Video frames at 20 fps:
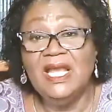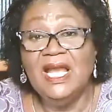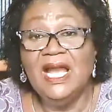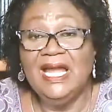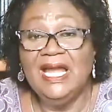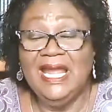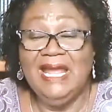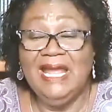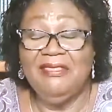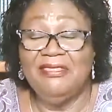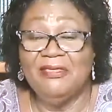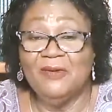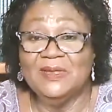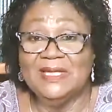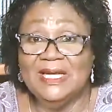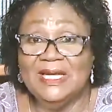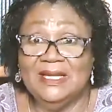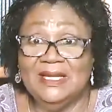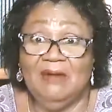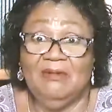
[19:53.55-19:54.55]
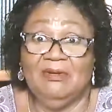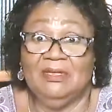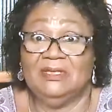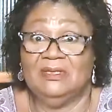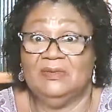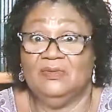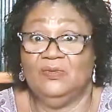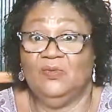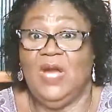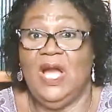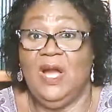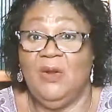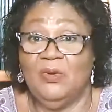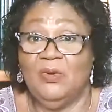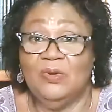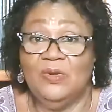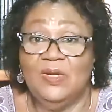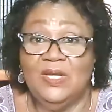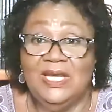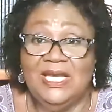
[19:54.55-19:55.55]
And I thought that that was,
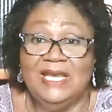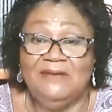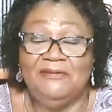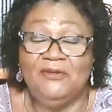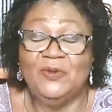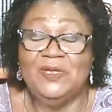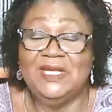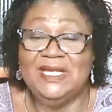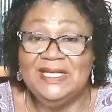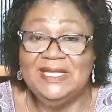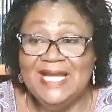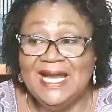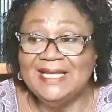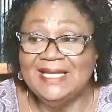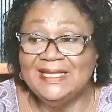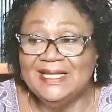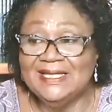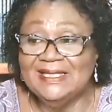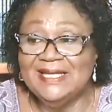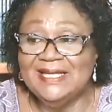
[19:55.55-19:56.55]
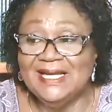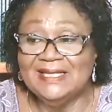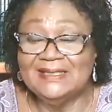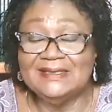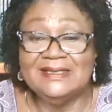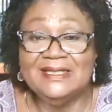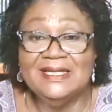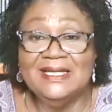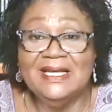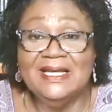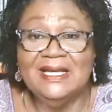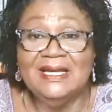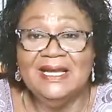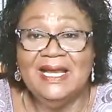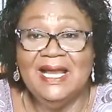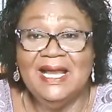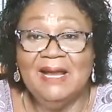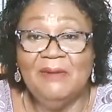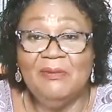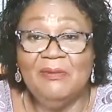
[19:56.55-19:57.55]
wow, if you did that, then that
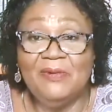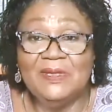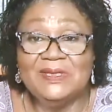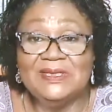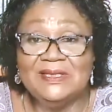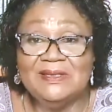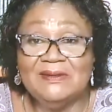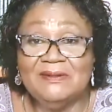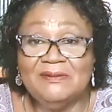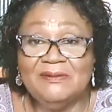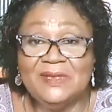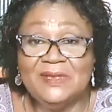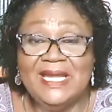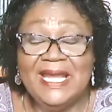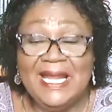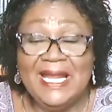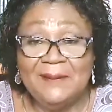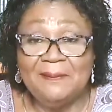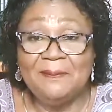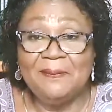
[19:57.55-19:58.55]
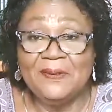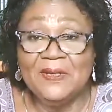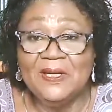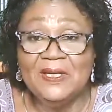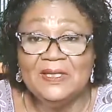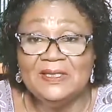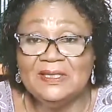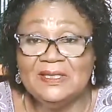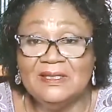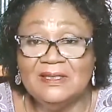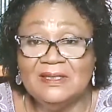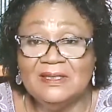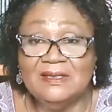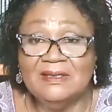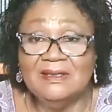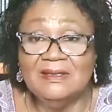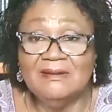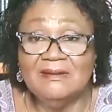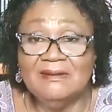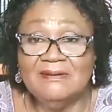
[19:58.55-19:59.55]
um, is, would help to
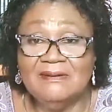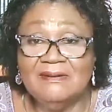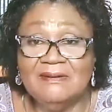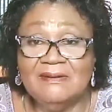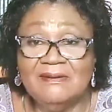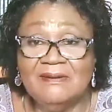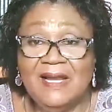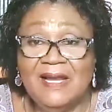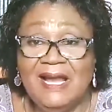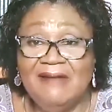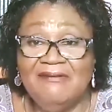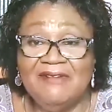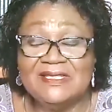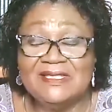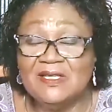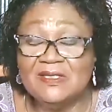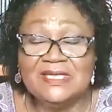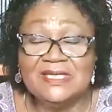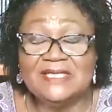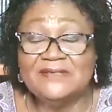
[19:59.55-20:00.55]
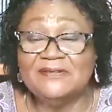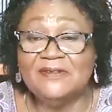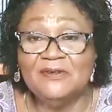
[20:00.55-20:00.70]
have a successful